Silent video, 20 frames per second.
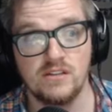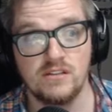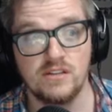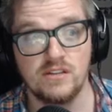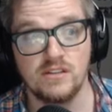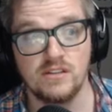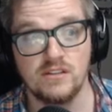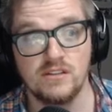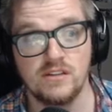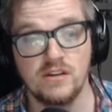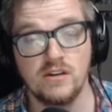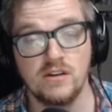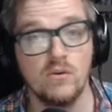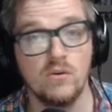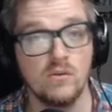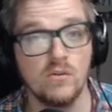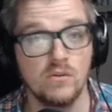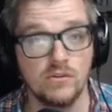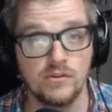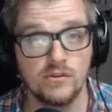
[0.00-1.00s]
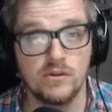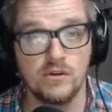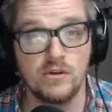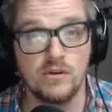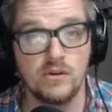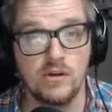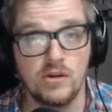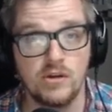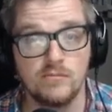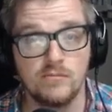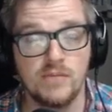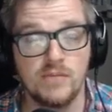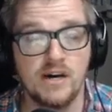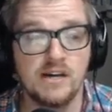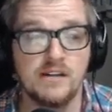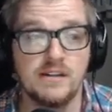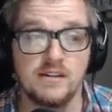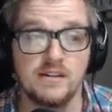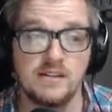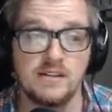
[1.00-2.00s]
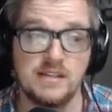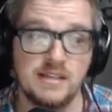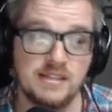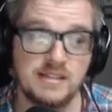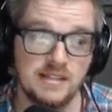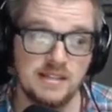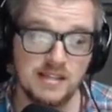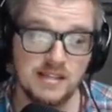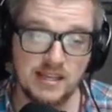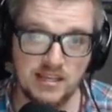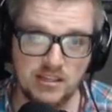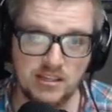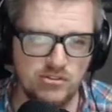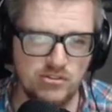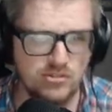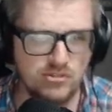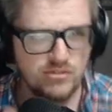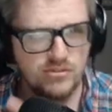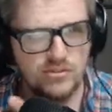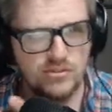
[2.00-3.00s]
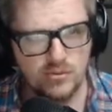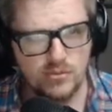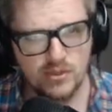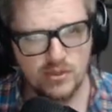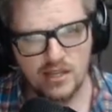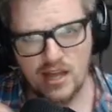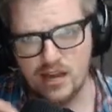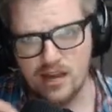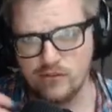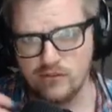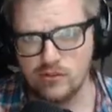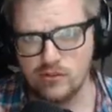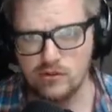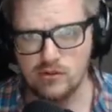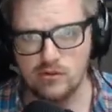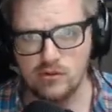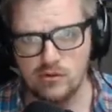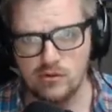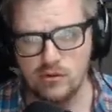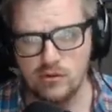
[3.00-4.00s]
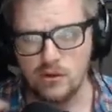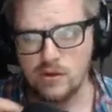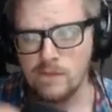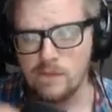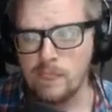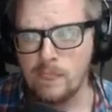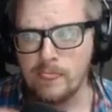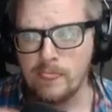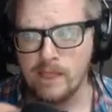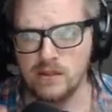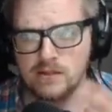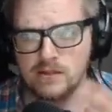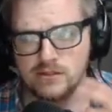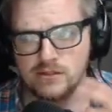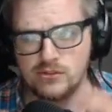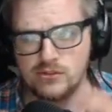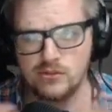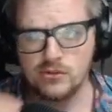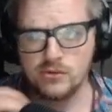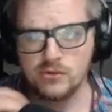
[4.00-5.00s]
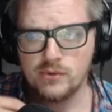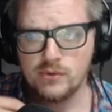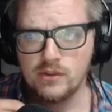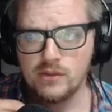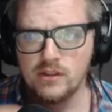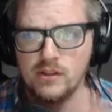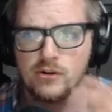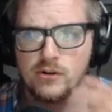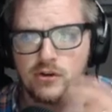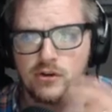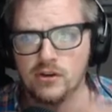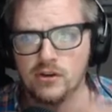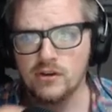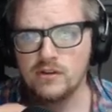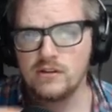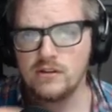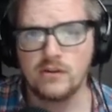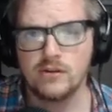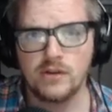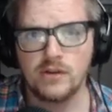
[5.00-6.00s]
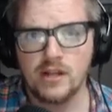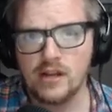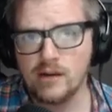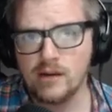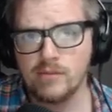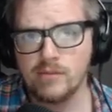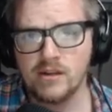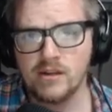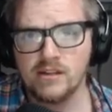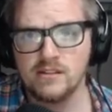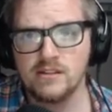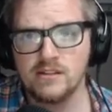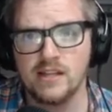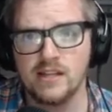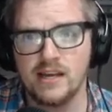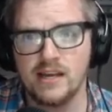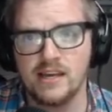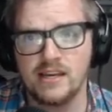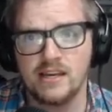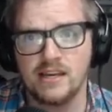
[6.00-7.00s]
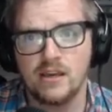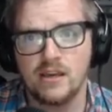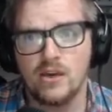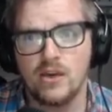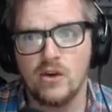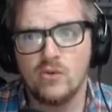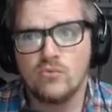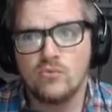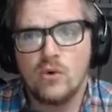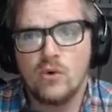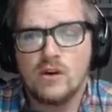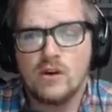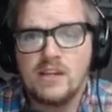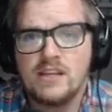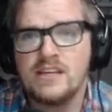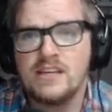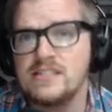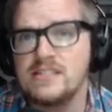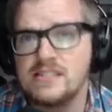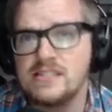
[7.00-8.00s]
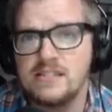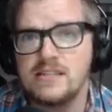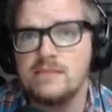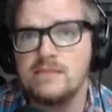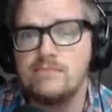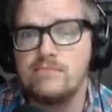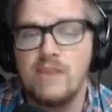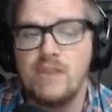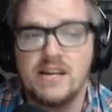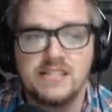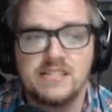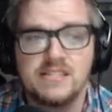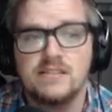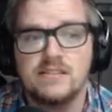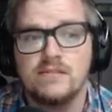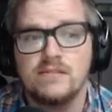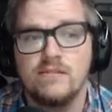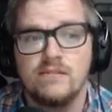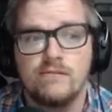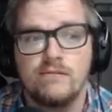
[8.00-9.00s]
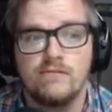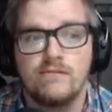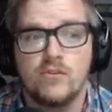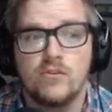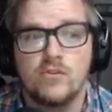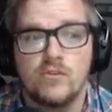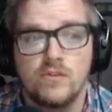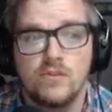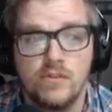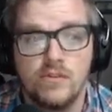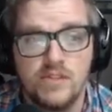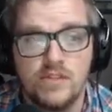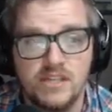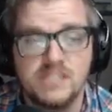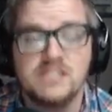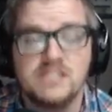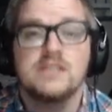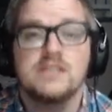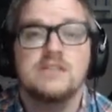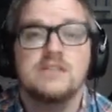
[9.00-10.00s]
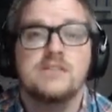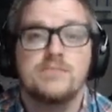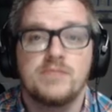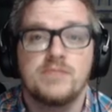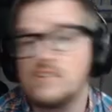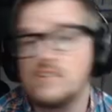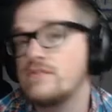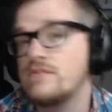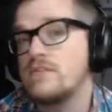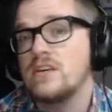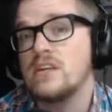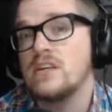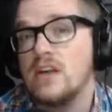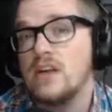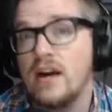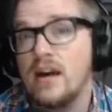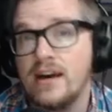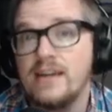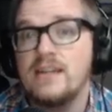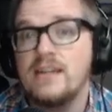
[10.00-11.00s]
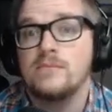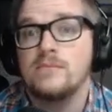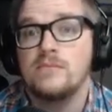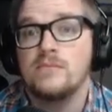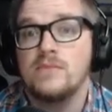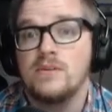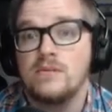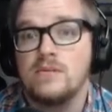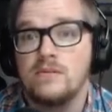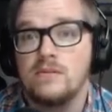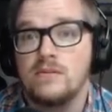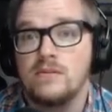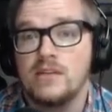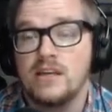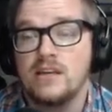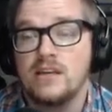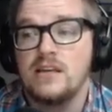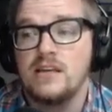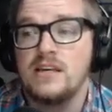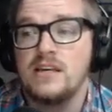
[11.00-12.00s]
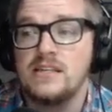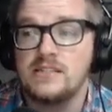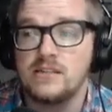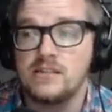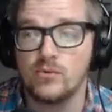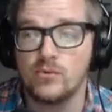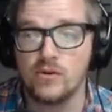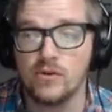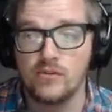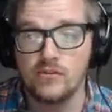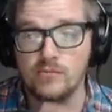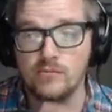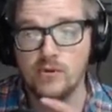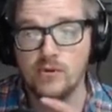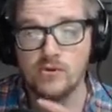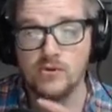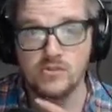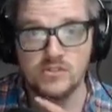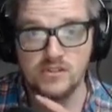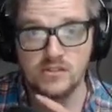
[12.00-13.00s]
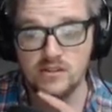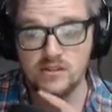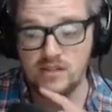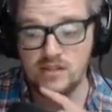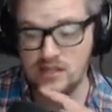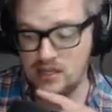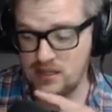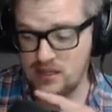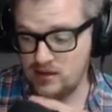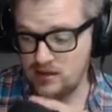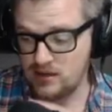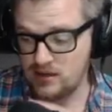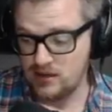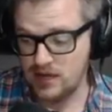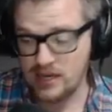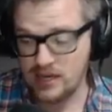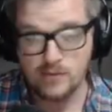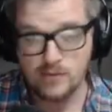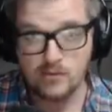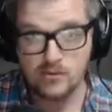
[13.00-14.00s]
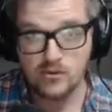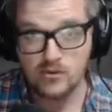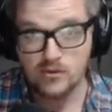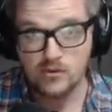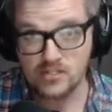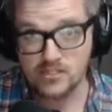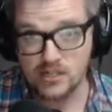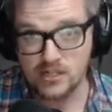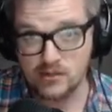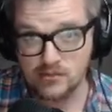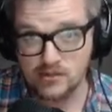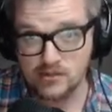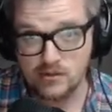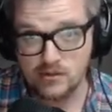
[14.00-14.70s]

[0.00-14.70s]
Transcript: the, the gold. But it, like you, you will have to to look look it up and like what is the best for this specific item. Like, is it worth to post the item on the auction house?